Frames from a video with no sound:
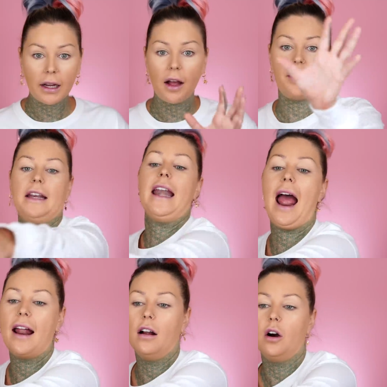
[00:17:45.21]
Got the
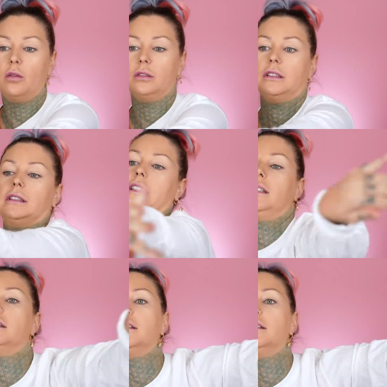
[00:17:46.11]
nap. Oh, yeah.